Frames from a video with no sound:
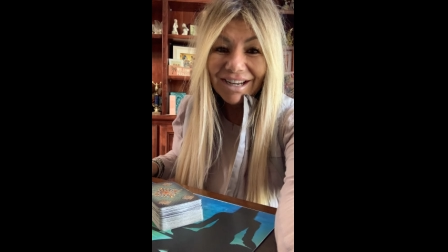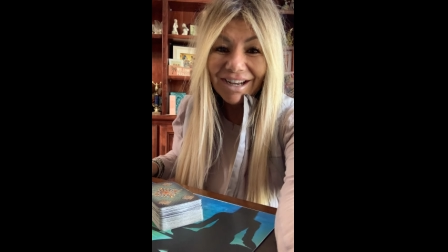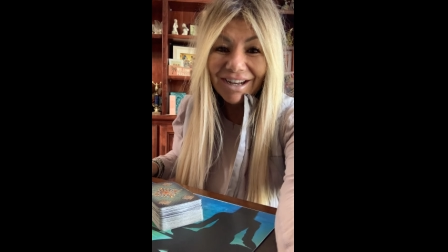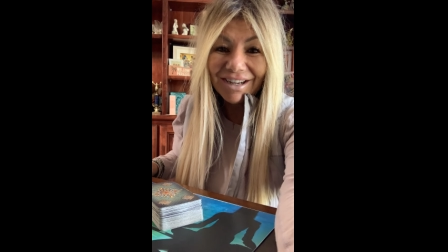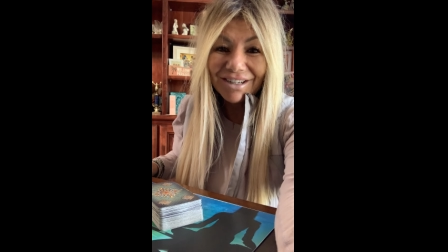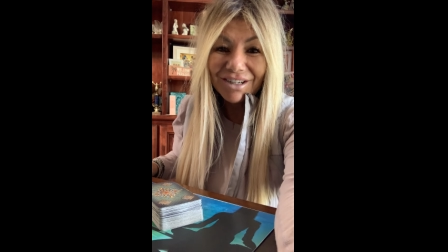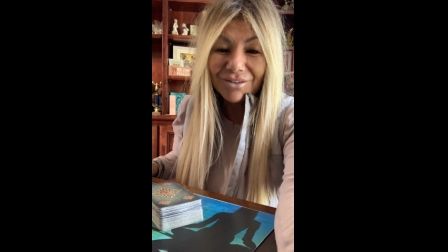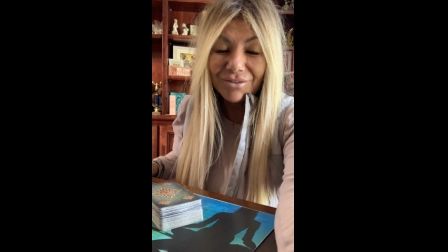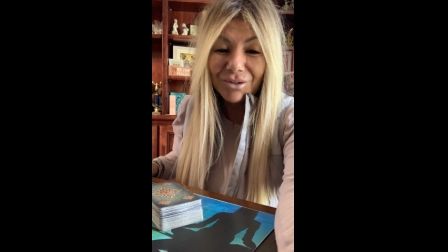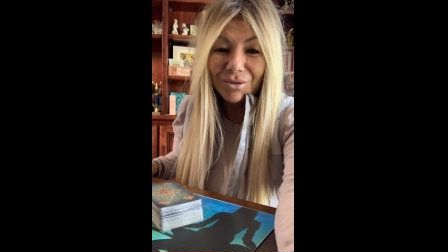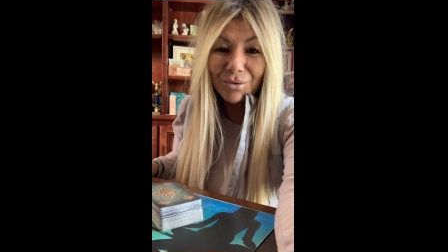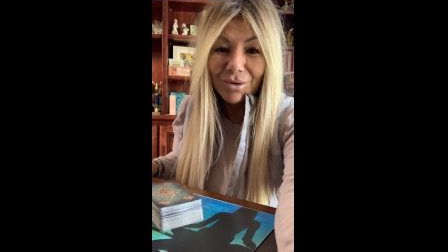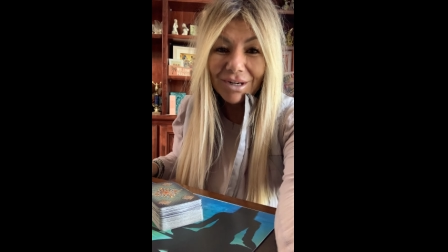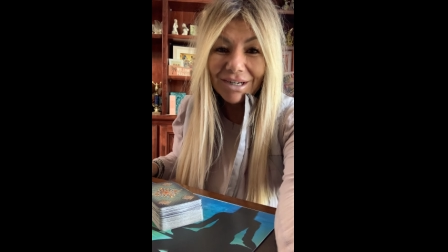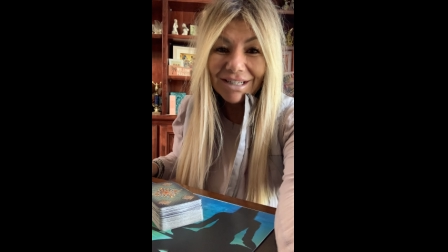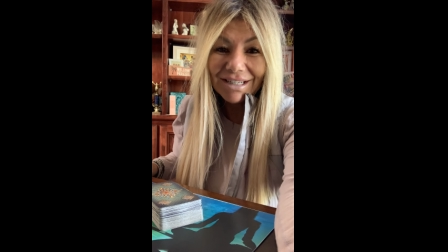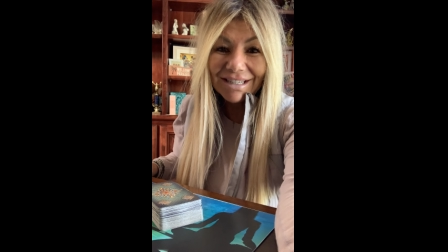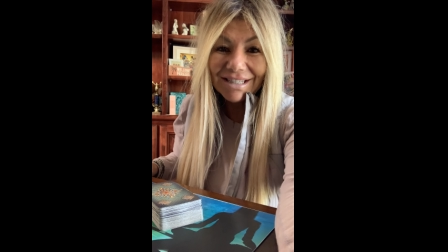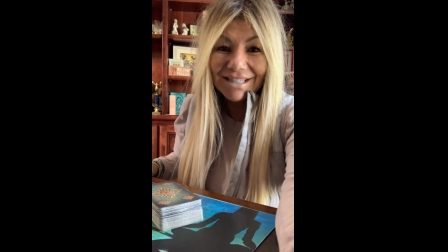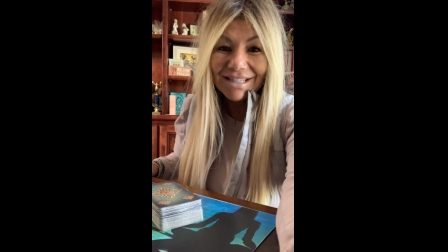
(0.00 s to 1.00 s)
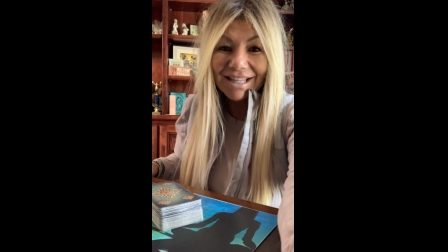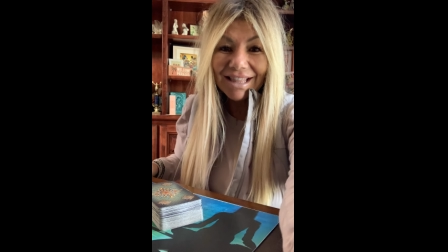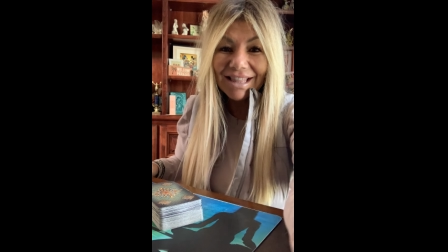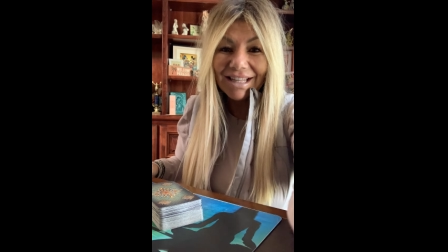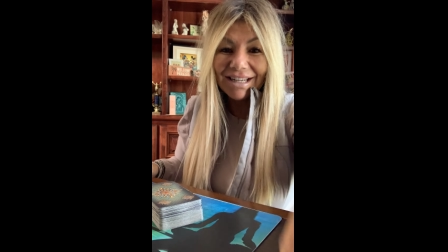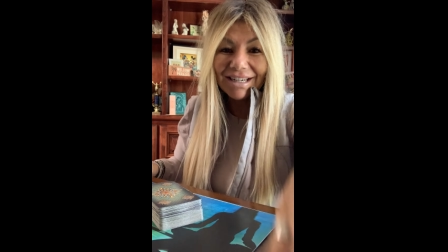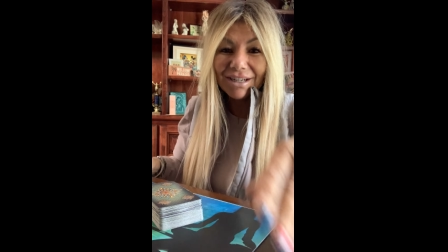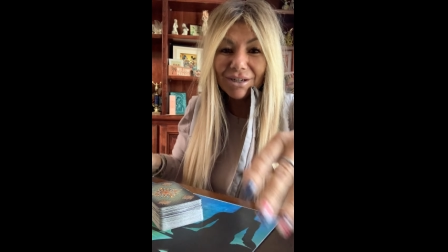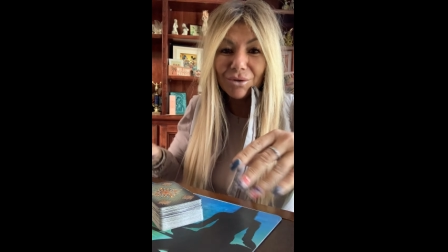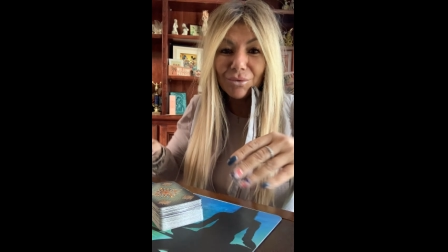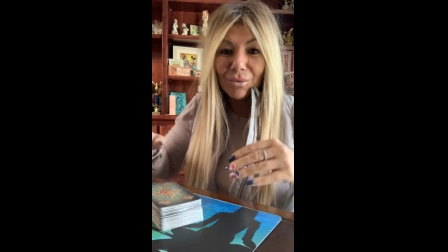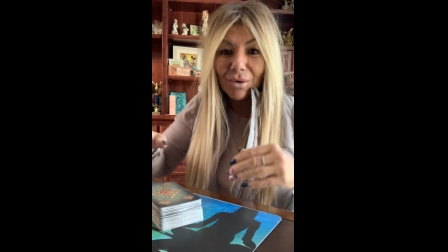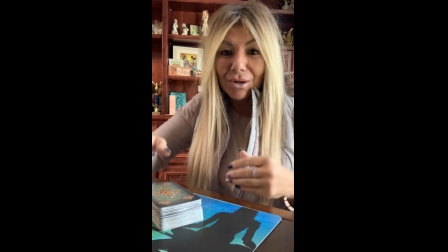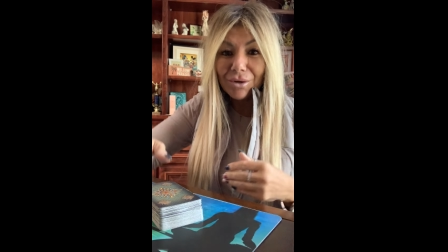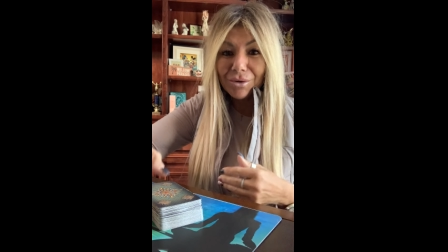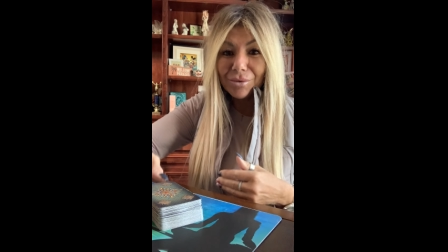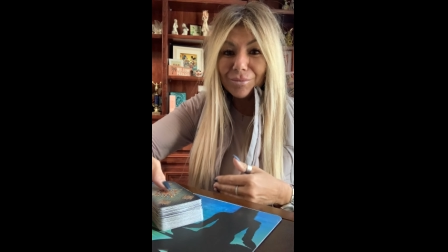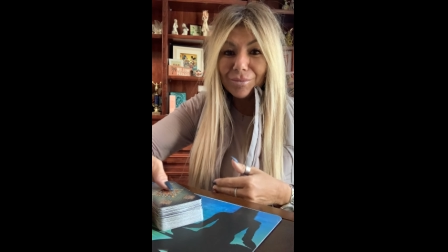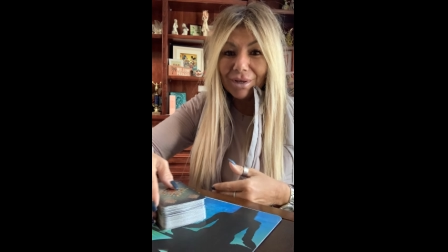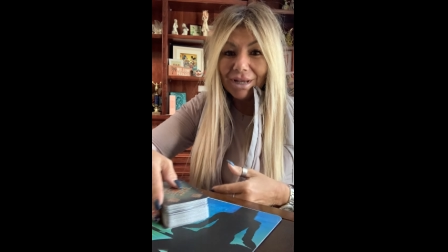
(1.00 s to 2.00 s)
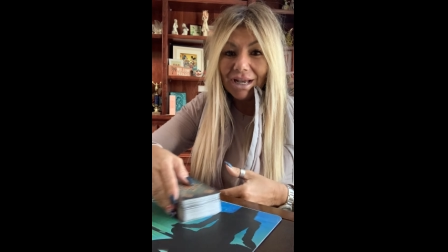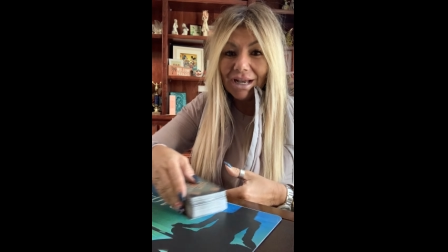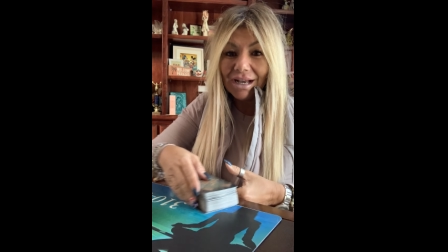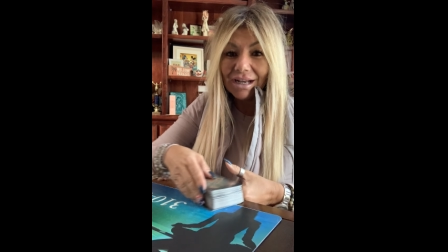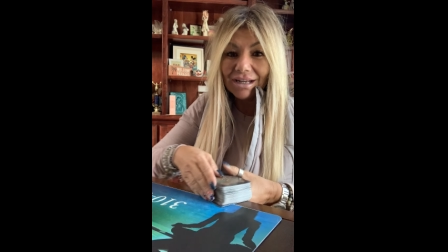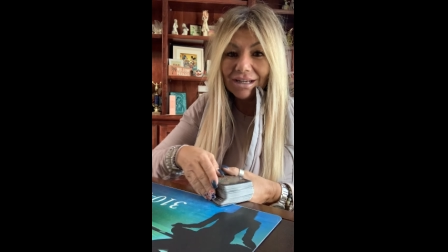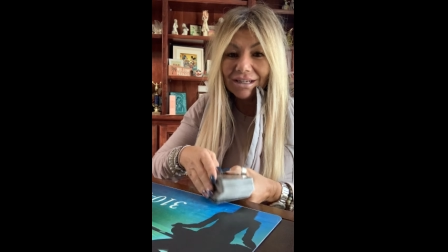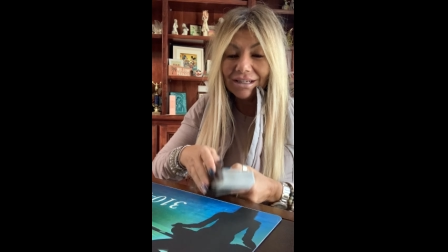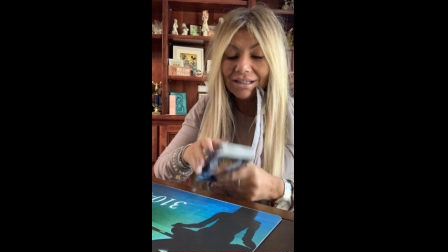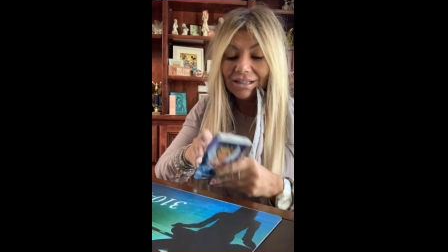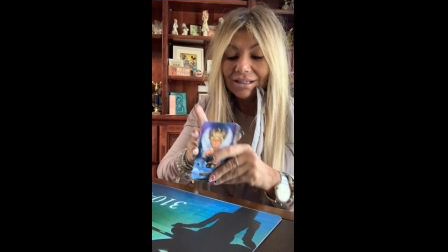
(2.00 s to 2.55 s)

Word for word: Hi, everyone. It's Athena. Welcome back.